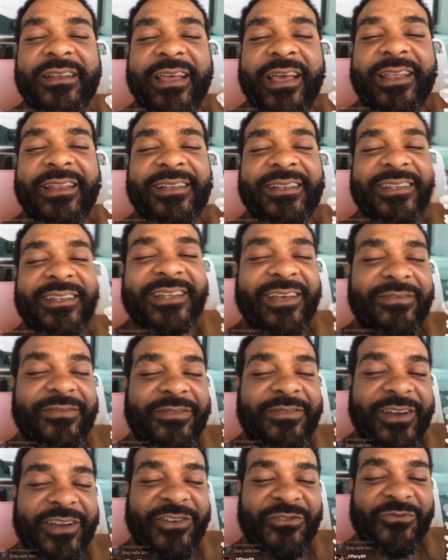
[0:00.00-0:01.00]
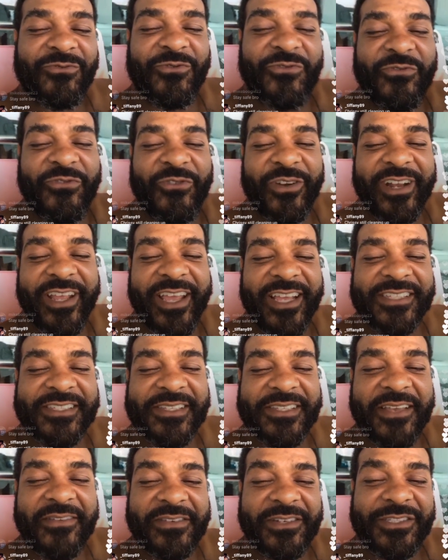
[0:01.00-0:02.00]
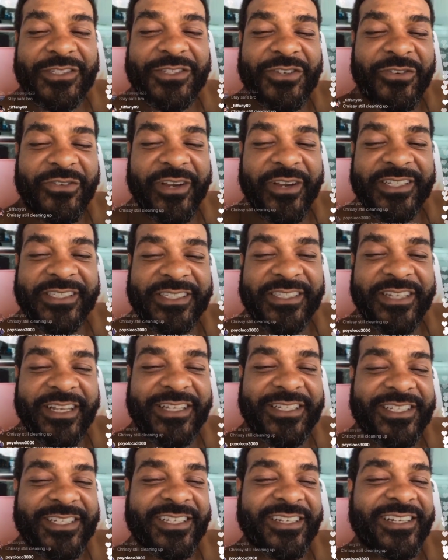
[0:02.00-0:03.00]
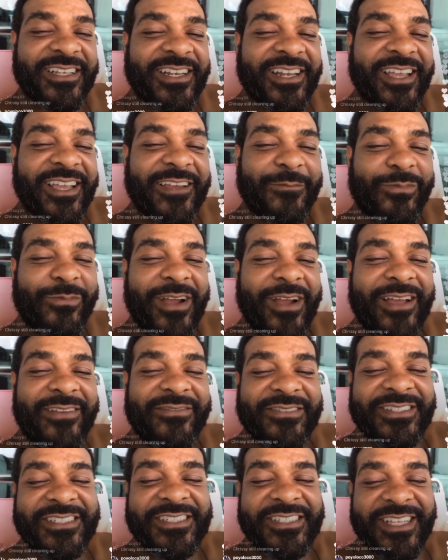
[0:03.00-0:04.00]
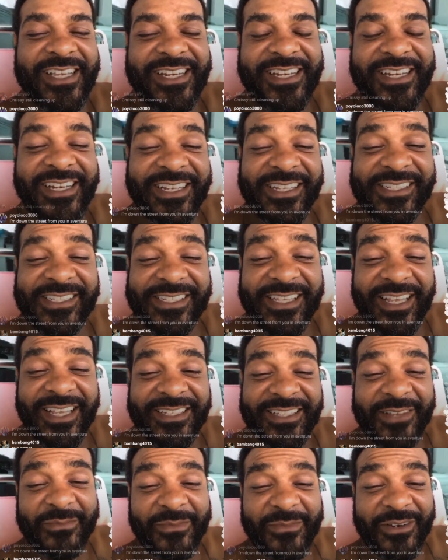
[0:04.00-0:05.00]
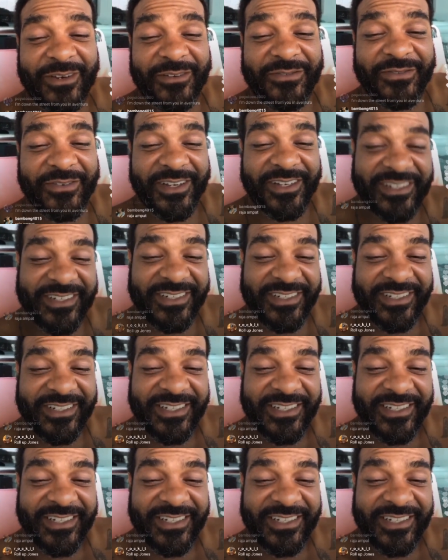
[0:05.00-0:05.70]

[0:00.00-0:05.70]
That fucking roof on the X7 is crazy. That shit look like a private jet inside that motherfucker.